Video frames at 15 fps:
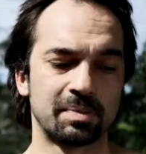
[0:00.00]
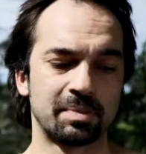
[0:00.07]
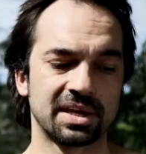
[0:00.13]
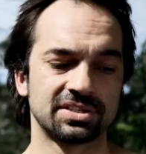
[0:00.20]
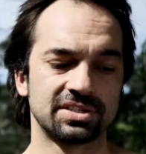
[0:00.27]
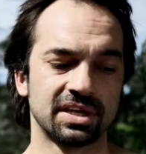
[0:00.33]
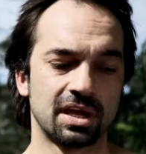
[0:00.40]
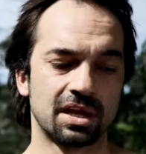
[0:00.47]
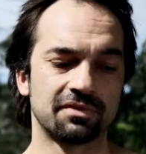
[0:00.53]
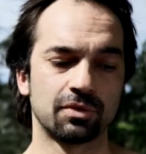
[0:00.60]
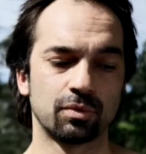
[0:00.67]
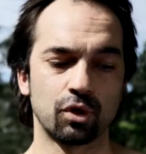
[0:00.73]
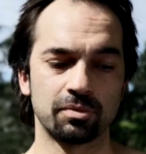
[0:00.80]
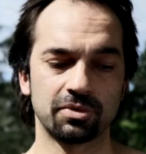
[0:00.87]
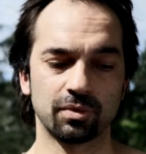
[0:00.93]
make tea out of.
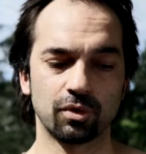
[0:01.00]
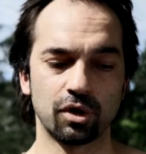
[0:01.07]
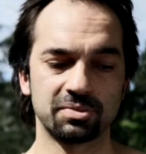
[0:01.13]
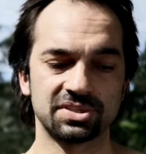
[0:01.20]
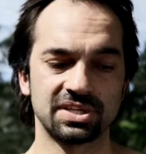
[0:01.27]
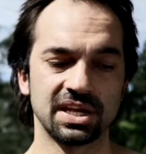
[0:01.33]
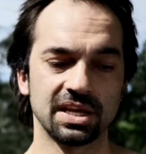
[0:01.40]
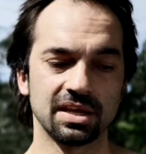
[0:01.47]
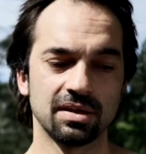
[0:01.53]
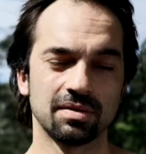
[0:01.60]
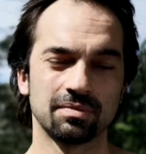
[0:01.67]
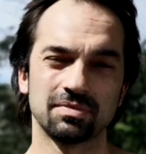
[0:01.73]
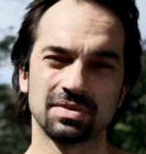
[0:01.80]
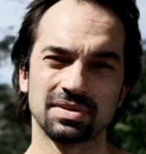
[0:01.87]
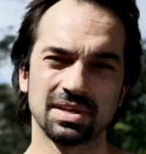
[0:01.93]
The worm tea
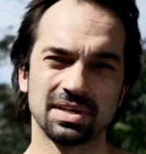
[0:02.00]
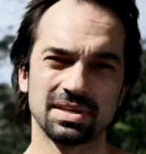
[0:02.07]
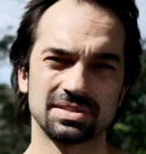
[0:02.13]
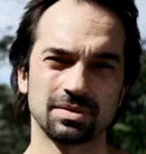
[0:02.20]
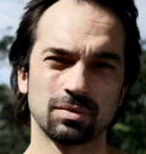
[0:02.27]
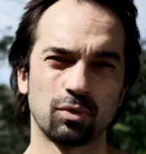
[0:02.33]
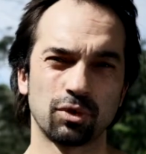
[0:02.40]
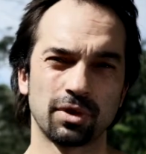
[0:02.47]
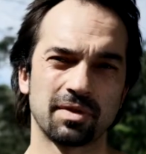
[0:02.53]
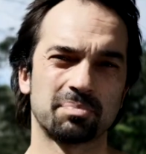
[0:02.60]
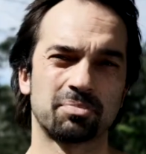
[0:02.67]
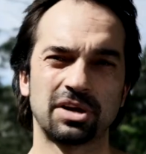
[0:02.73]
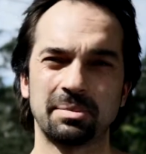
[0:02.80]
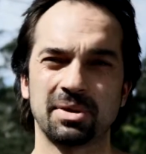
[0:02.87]
is the water that pretty